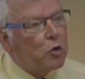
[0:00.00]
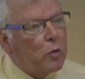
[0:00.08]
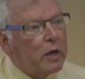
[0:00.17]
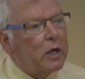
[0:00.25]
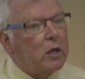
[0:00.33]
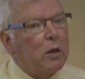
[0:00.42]

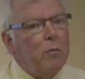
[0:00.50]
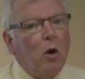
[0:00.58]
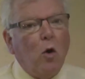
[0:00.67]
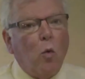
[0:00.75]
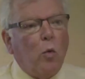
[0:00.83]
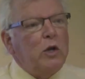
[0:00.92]
curriculum,
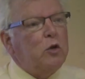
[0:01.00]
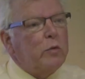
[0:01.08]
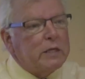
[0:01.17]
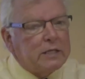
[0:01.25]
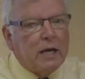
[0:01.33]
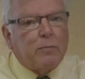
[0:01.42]
we do
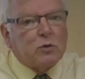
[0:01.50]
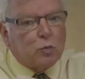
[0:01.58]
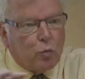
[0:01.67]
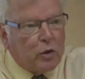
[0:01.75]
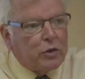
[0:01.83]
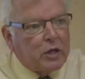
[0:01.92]
examples
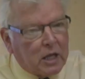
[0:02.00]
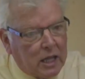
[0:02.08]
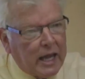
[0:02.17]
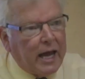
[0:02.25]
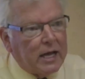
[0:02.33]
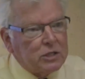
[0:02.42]
with the
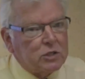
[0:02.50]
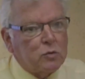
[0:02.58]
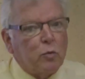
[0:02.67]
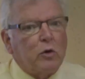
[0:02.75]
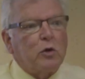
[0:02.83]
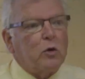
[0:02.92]
class
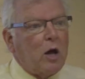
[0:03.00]
where